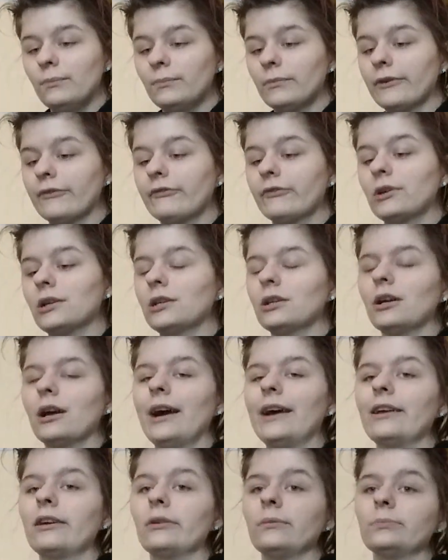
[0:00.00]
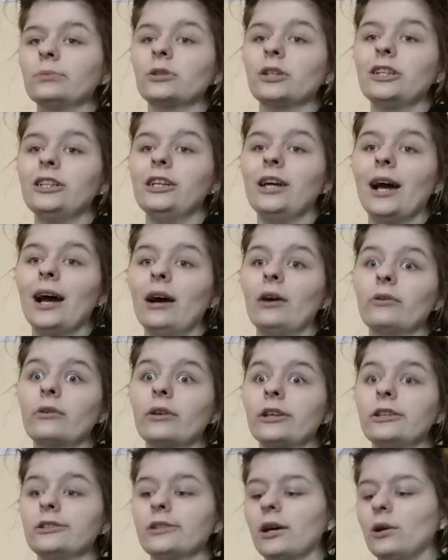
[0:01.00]
before I could print it out,
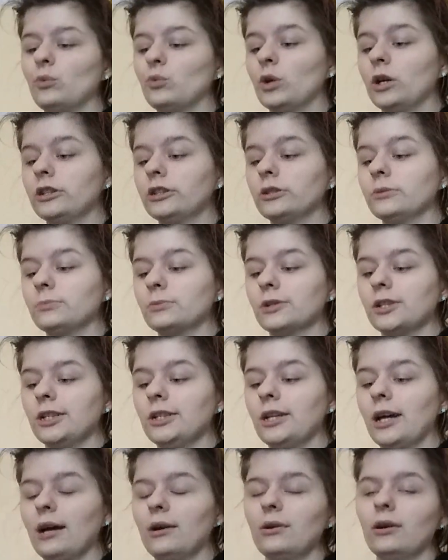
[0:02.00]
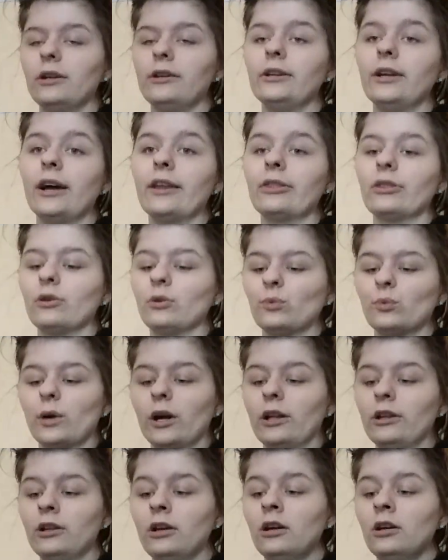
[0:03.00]
because I want to print out another
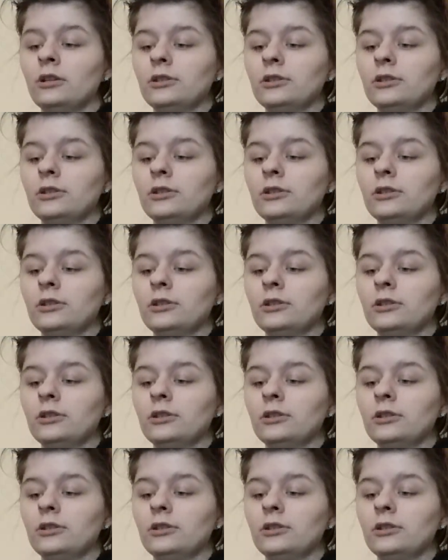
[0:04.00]
one,